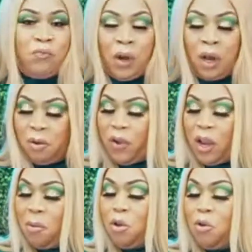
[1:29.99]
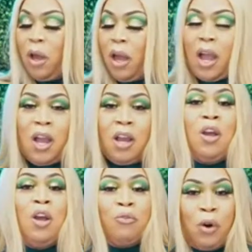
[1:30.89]
FAMU head
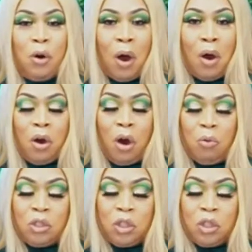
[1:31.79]
football coach.